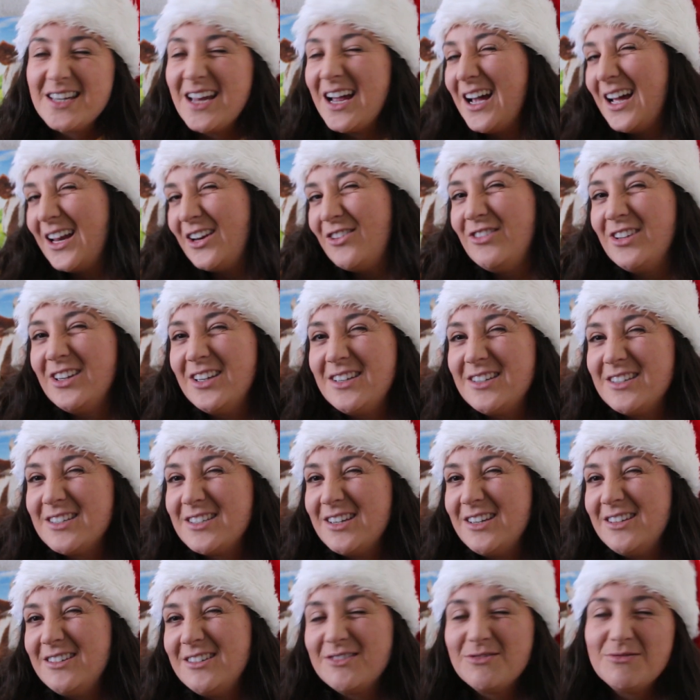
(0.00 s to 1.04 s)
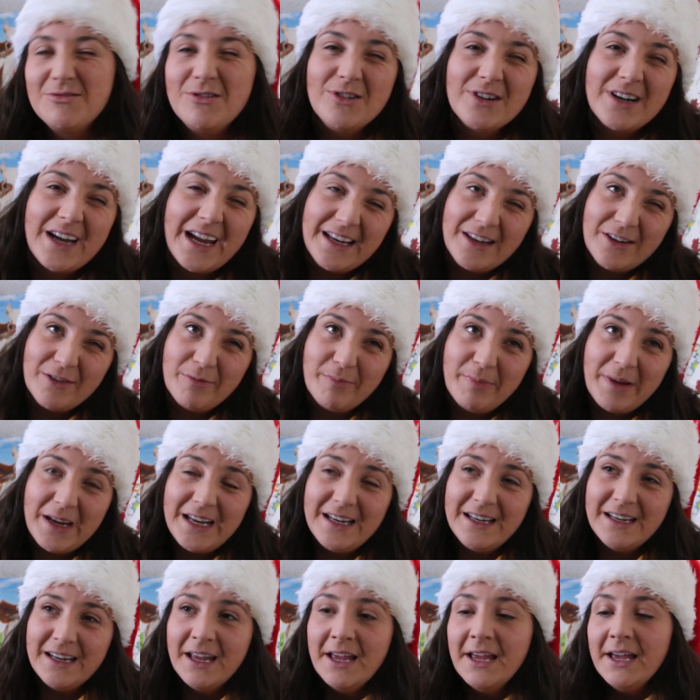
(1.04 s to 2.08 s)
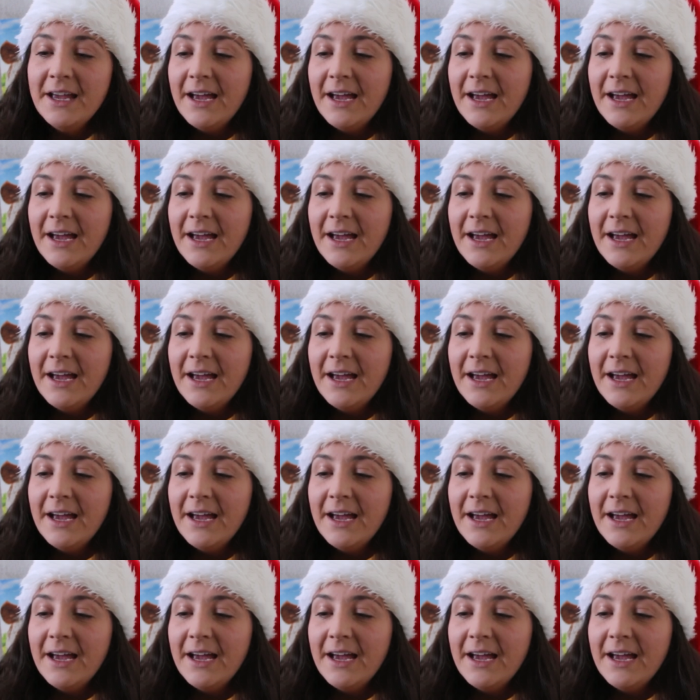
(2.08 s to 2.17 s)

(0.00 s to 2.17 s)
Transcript: and I hadn't really decided what kind of paint.